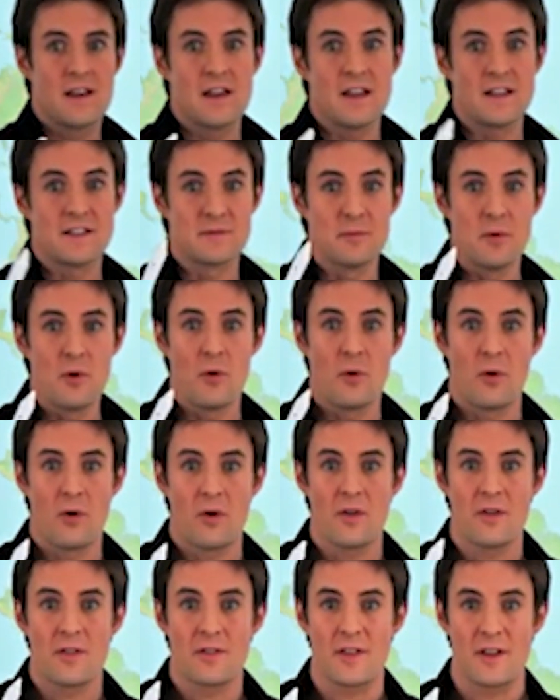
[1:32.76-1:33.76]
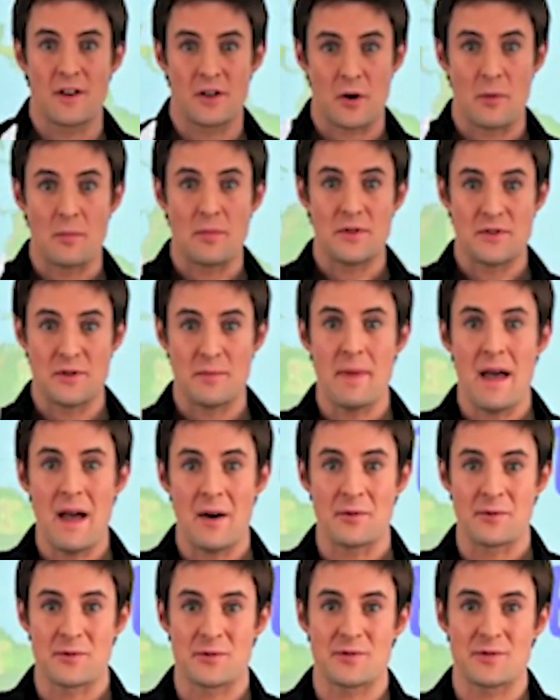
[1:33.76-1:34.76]
is more than a computer
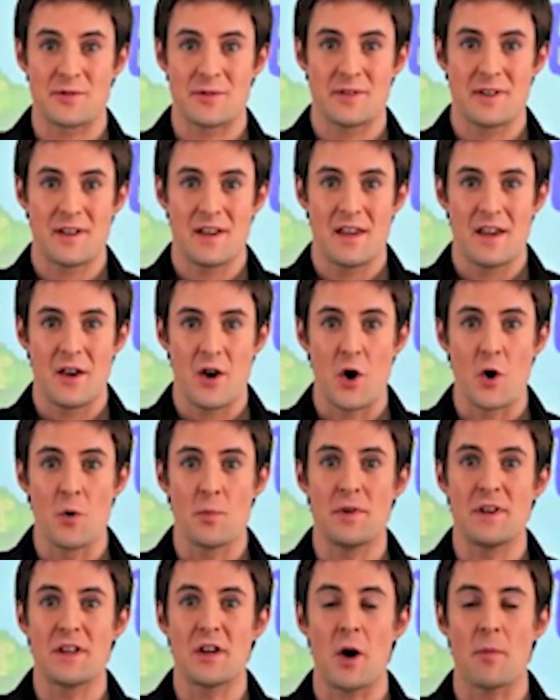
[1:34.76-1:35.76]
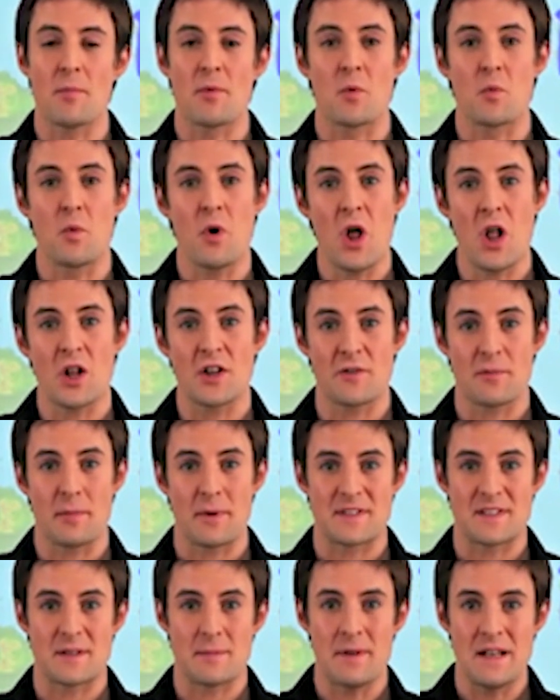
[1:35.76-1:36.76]
mouse, opening up a world of
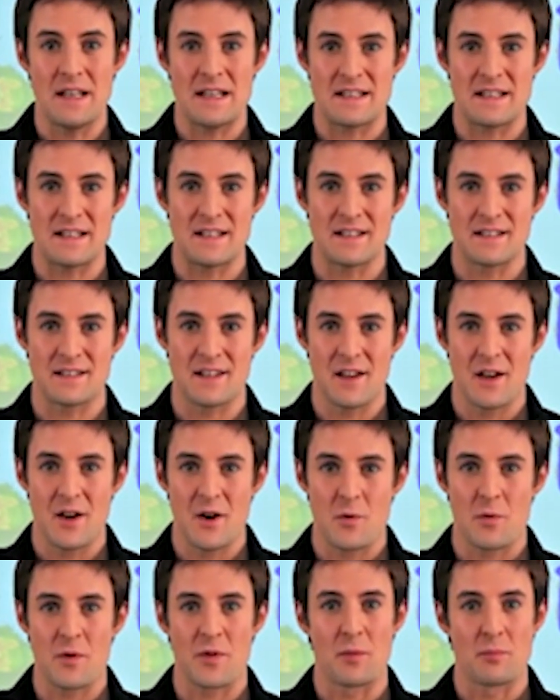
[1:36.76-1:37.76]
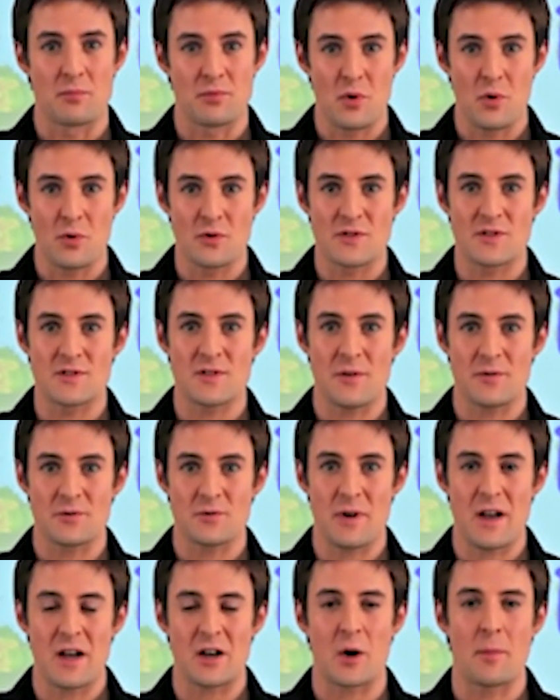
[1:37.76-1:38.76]
possibilities with a broad
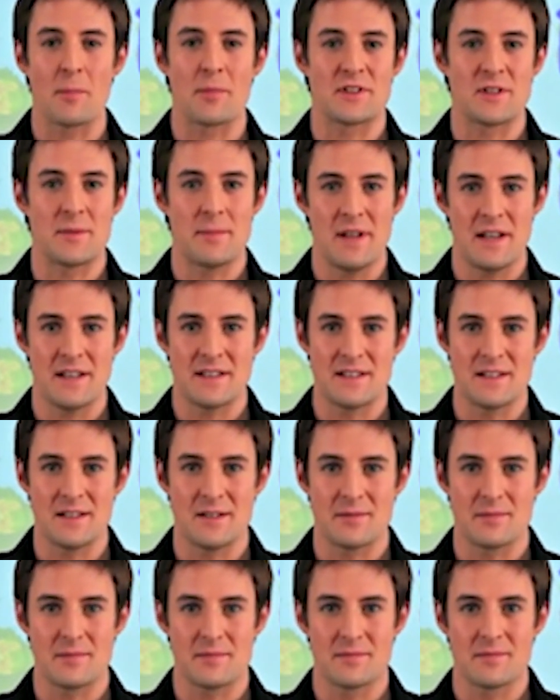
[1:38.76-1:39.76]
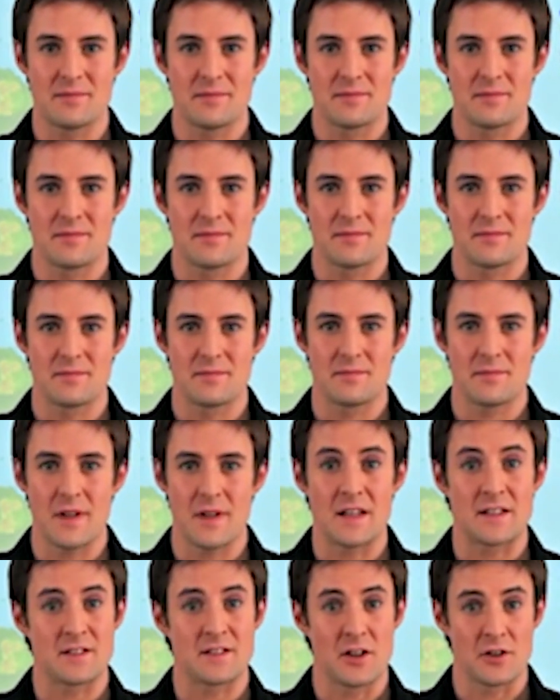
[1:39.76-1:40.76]
software compatibility.
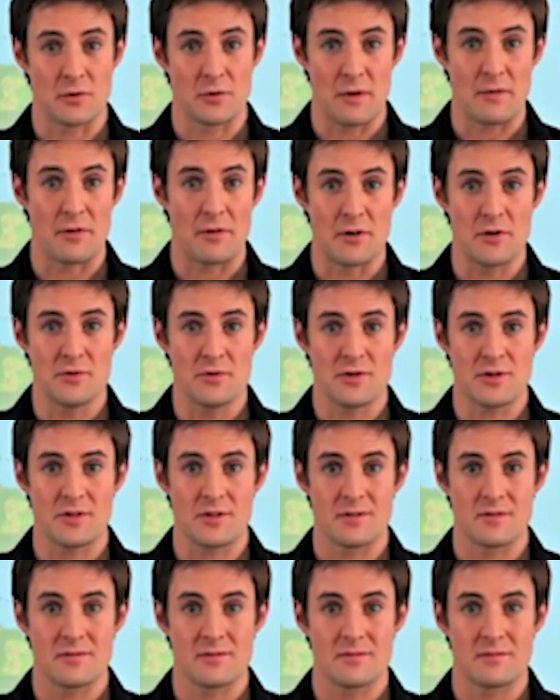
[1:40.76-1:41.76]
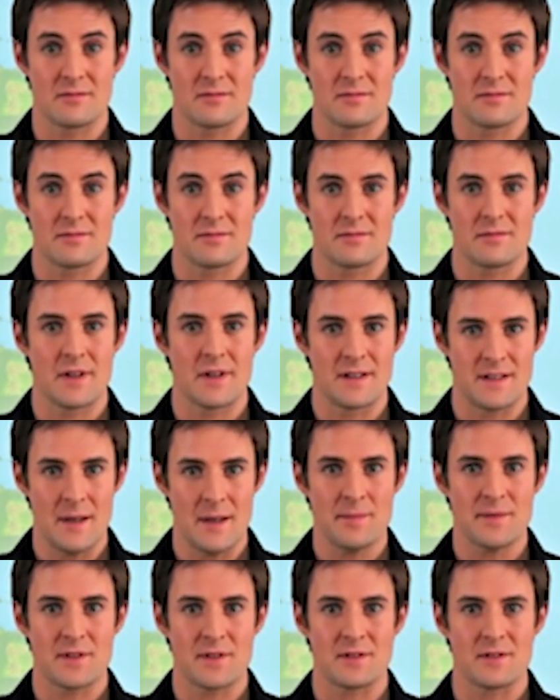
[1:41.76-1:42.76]
It's not a revolution, it's
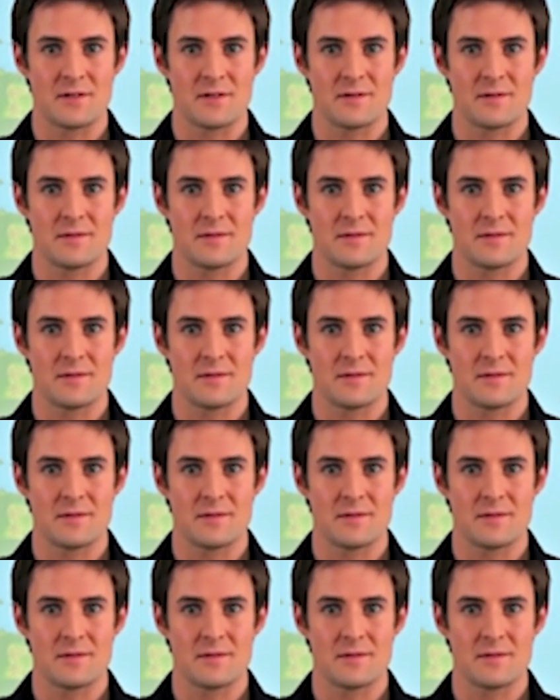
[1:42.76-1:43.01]
Epson.